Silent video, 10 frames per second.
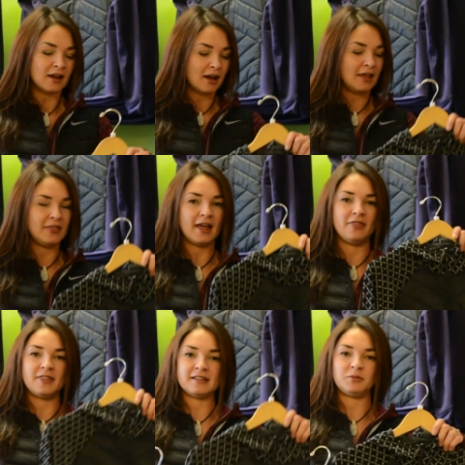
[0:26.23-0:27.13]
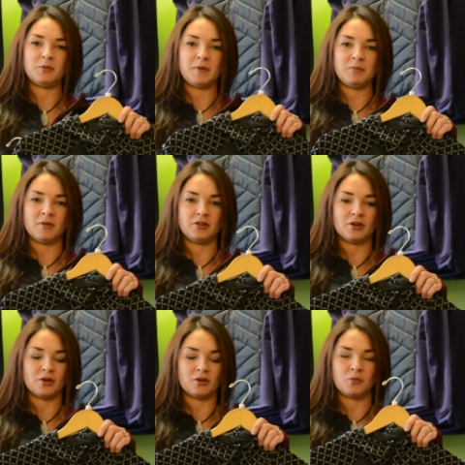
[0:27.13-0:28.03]
And then this would be
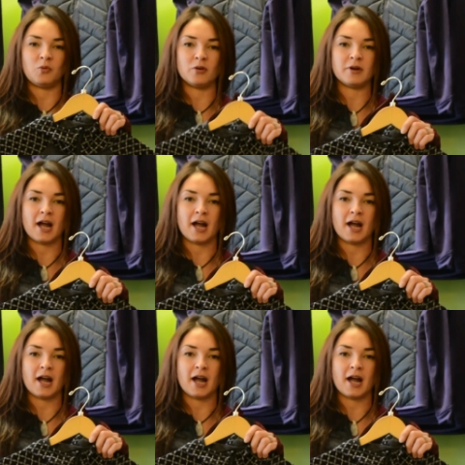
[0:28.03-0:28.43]
your warmer